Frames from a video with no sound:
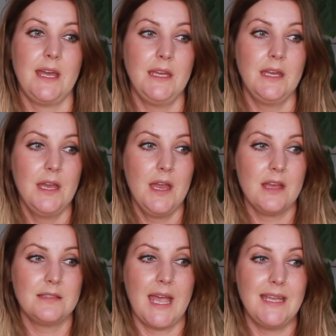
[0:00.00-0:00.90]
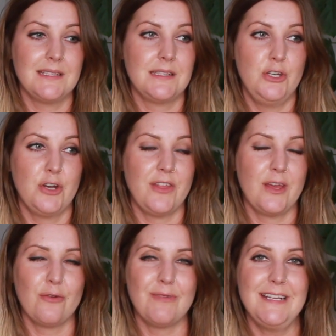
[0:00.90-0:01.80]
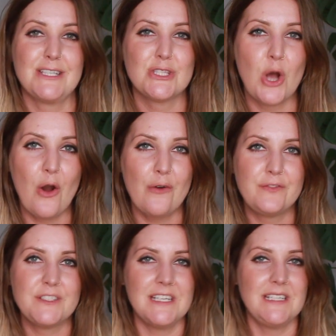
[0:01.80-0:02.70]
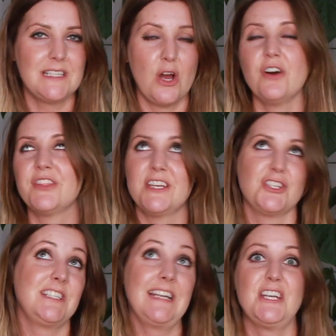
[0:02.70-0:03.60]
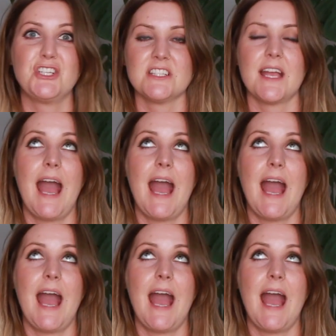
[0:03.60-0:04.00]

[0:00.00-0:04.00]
They taste, you know, they go really soft and oh, they're just delicious.